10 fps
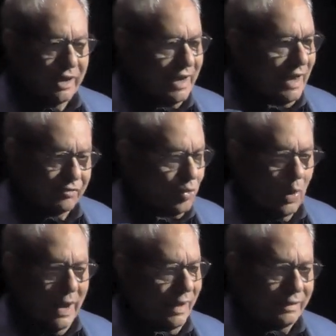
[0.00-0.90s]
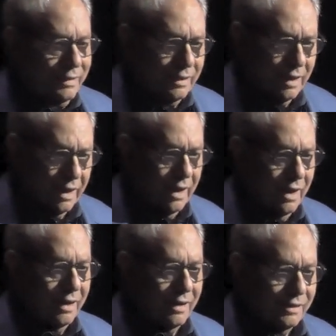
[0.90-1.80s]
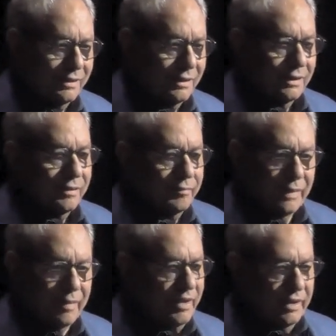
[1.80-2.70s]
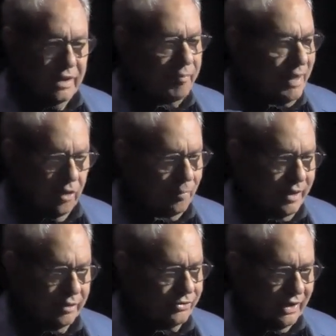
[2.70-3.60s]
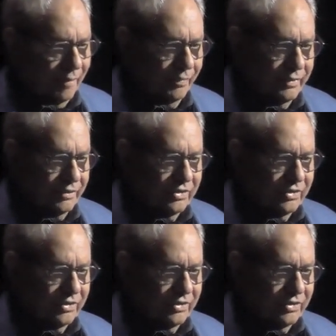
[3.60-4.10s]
You're going to have to wait. Maybe email me or something.